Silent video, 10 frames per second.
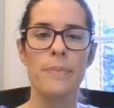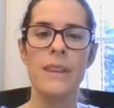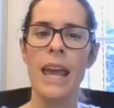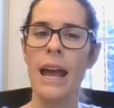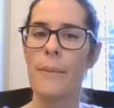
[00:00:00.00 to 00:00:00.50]

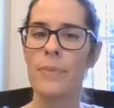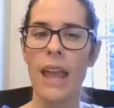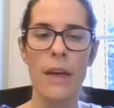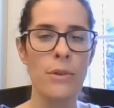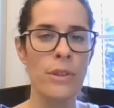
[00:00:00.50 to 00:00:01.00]
Yeah,
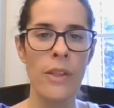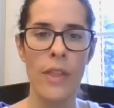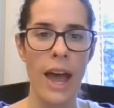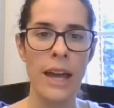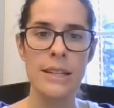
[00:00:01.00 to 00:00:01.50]
other than
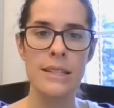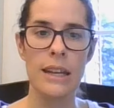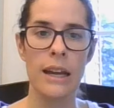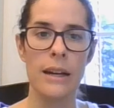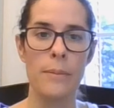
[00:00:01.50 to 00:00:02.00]
that,
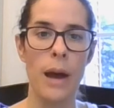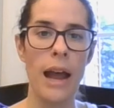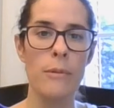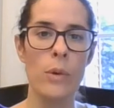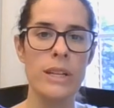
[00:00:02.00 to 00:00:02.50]

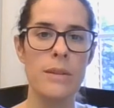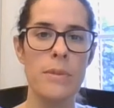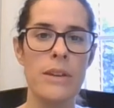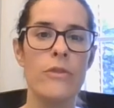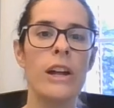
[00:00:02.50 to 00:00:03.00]
I'm going to
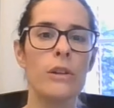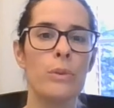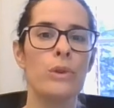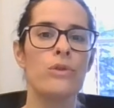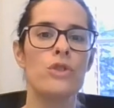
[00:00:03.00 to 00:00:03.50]
be
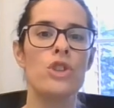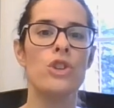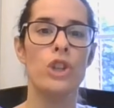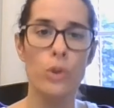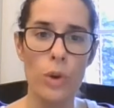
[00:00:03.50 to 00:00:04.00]
available to
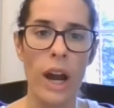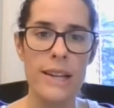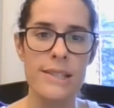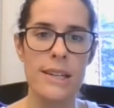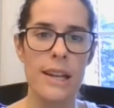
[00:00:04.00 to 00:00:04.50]
you
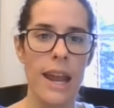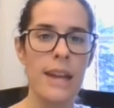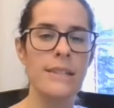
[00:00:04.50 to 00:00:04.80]
guys today,